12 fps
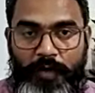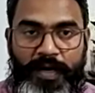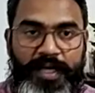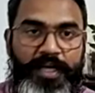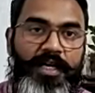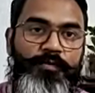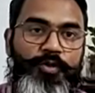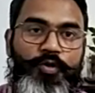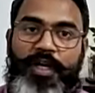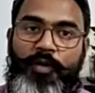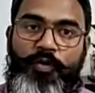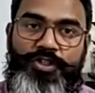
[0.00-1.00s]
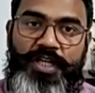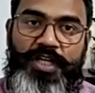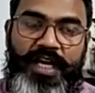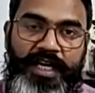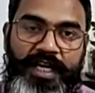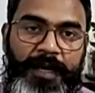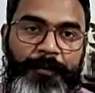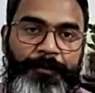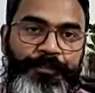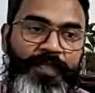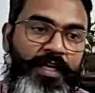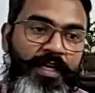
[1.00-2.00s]
when it comes to negotiating
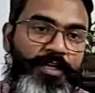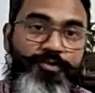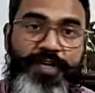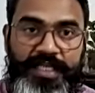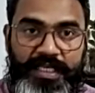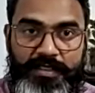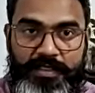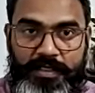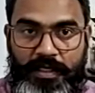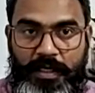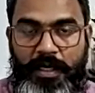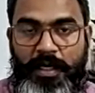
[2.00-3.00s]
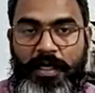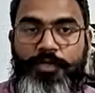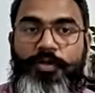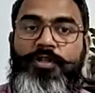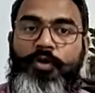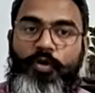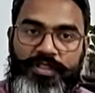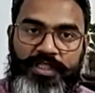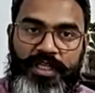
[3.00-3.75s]
treaties. So in those